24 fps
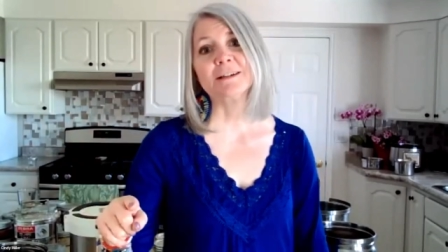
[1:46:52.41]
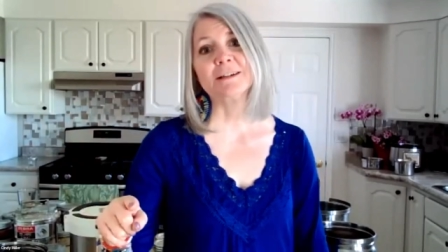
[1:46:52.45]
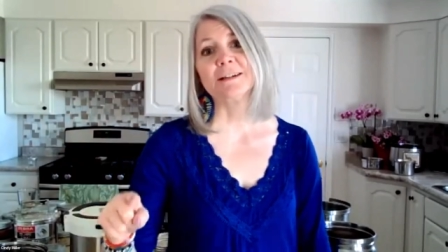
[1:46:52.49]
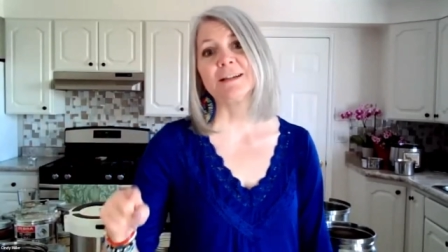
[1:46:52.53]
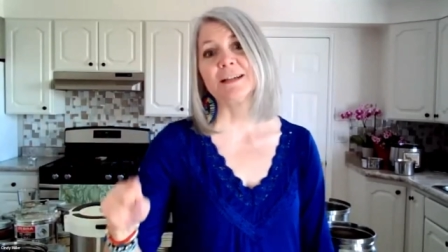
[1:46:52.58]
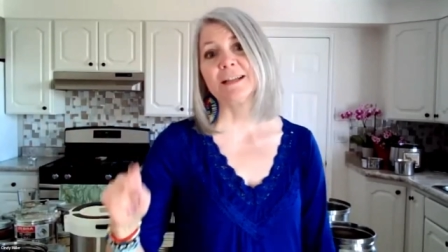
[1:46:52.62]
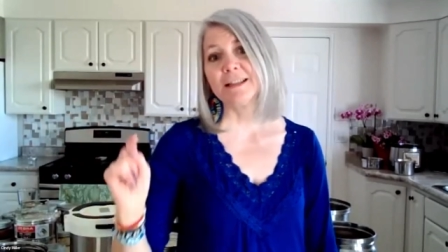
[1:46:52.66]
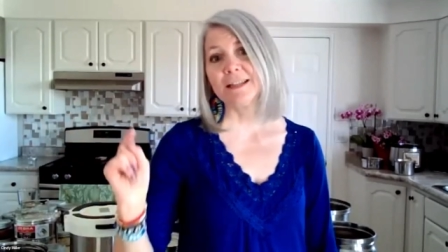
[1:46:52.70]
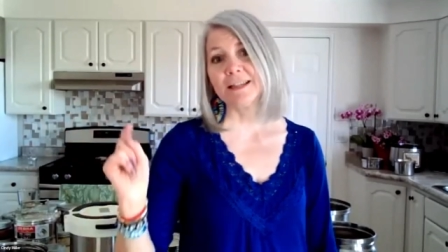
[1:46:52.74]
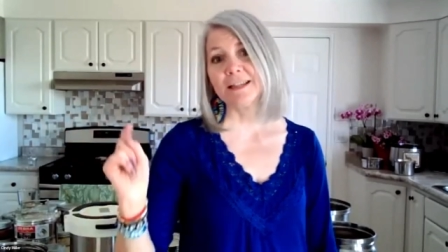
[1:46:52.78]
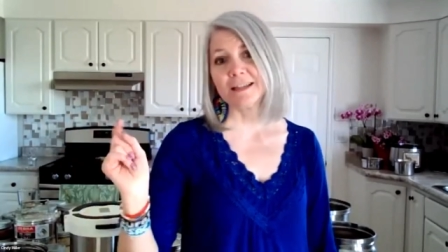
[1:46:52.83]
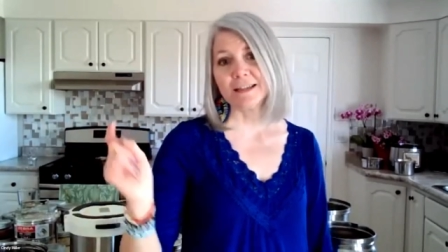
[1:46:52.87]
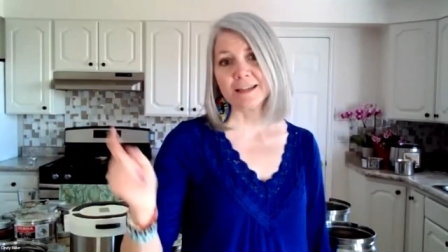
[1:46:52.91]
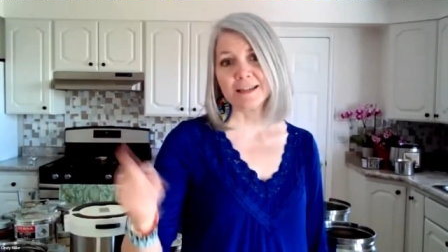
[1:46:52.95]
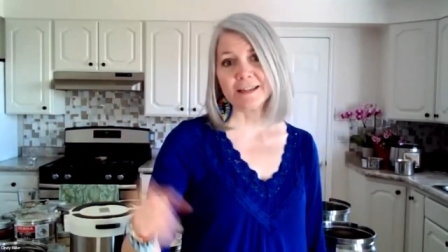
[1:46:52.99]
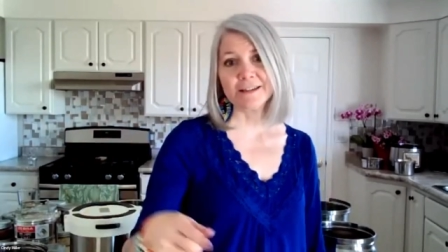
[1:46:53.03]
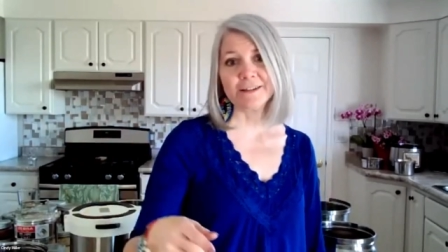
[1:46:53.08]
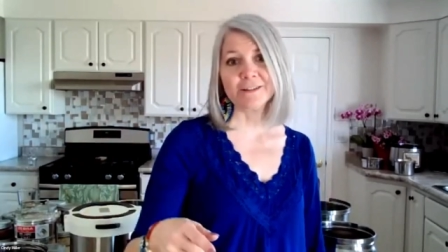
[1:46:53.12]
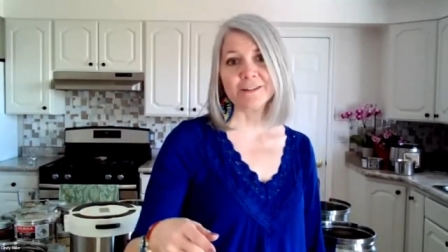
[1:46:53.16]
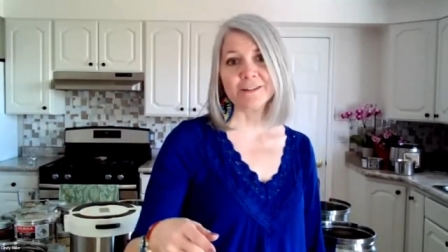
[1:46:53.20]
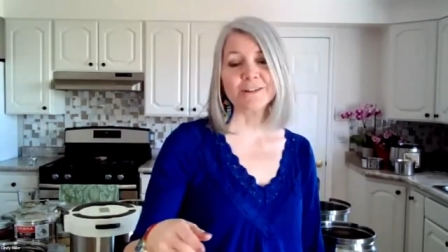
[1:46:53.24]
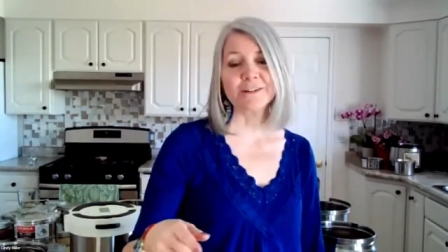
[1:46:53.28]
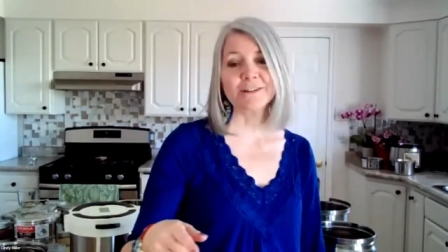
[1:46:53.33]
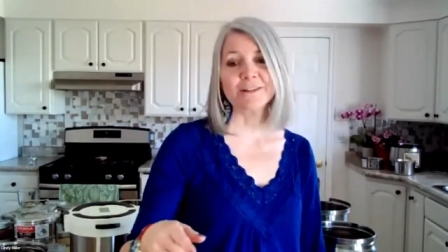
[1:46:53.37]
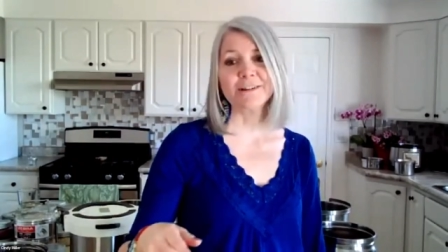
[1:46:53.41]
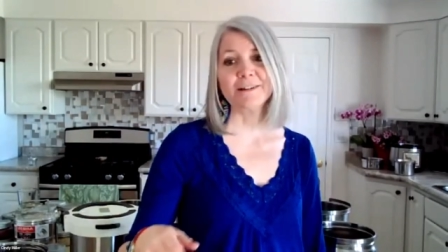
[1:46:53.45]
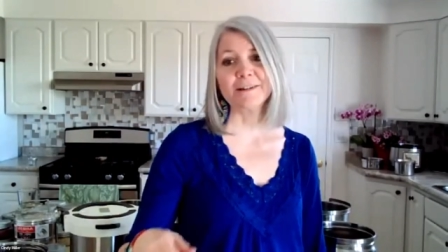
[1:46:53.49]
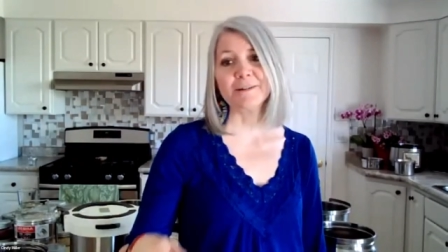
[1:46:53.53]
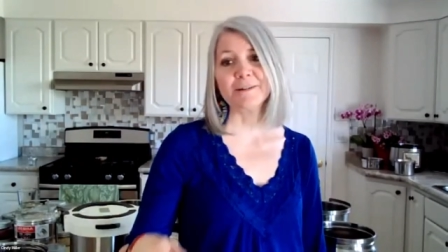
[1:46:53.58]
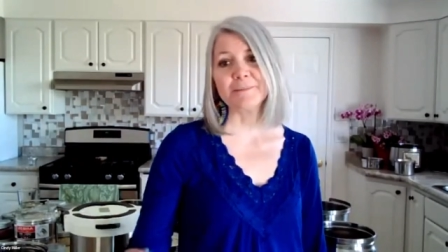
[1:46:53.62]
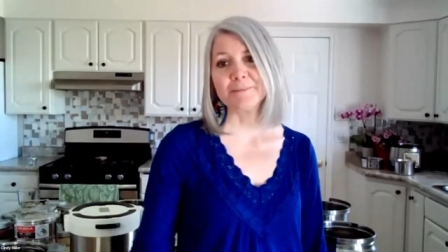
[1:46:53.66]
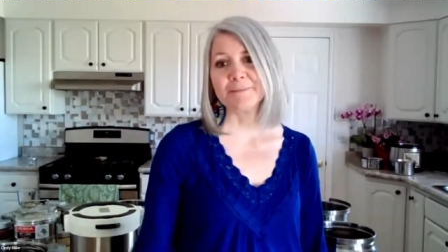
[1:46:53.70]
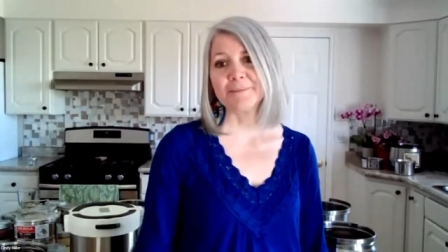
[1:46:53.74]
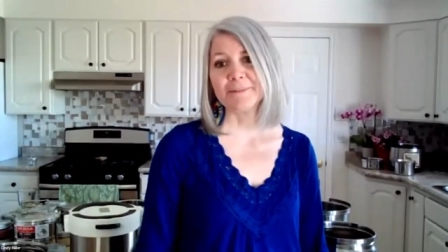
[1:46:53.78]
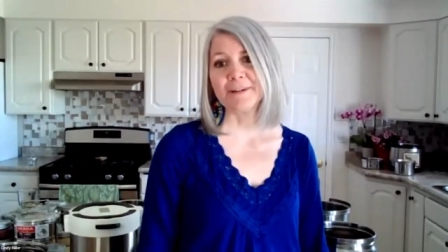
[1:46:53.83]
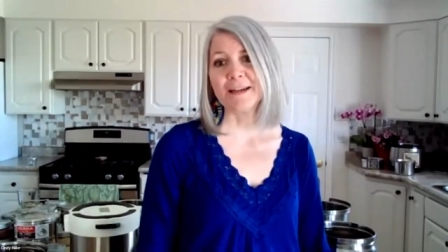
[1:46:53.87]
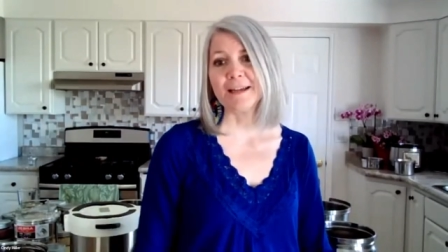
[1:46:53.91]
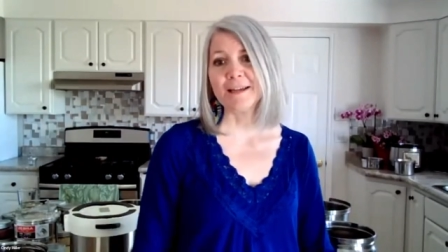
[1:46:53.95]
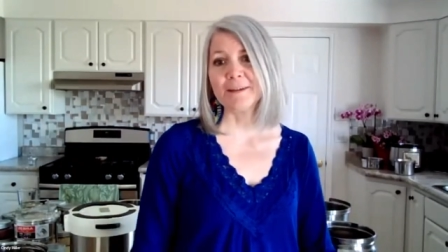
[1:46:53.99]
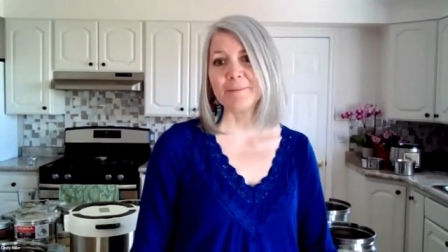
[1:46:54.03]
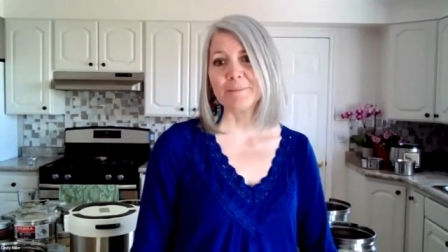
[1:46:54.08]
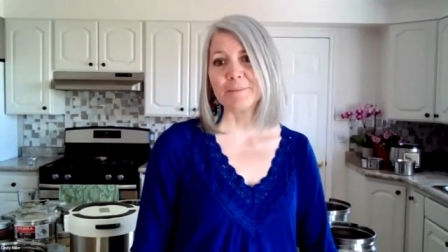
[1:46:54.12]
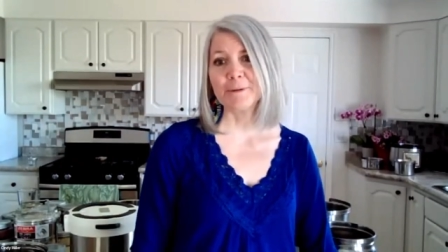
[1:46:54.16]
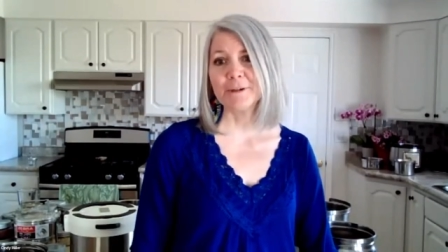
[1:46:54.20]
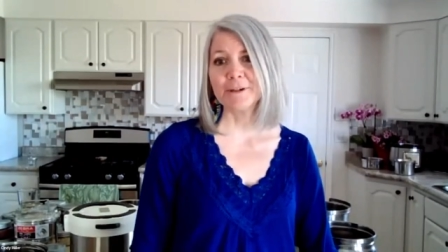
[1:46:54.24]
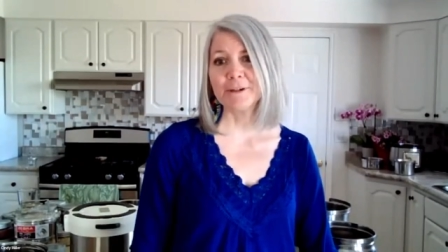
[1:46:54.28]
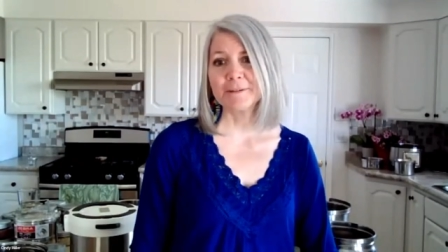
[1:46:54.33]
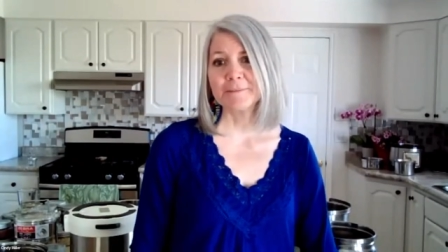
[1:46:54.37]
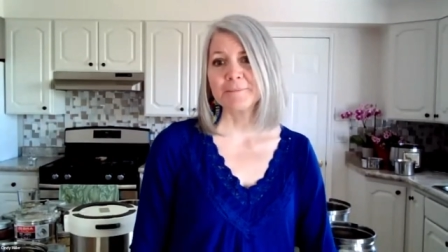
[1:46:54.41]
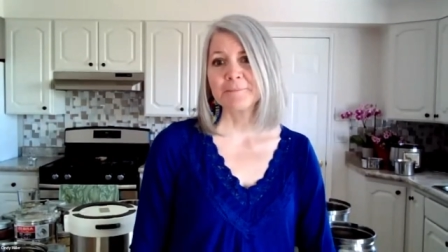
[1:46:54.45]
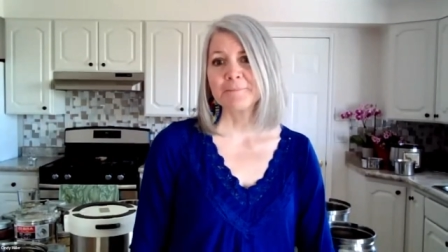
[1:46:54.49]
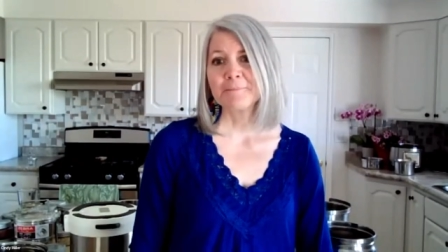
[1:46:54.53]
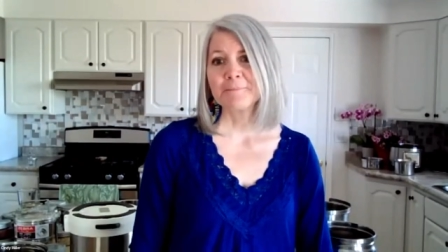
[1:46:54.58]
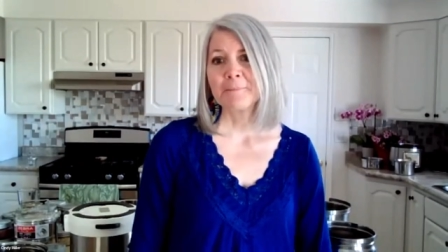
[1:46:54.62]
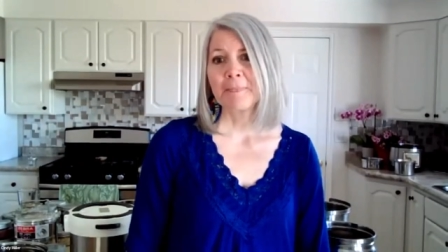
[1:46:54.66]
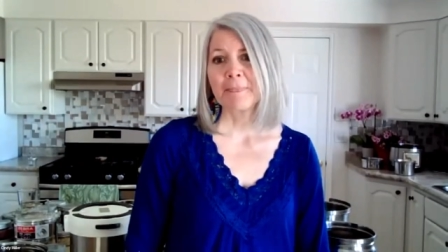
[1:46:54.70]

and I think I can hook her up, right, Brooke?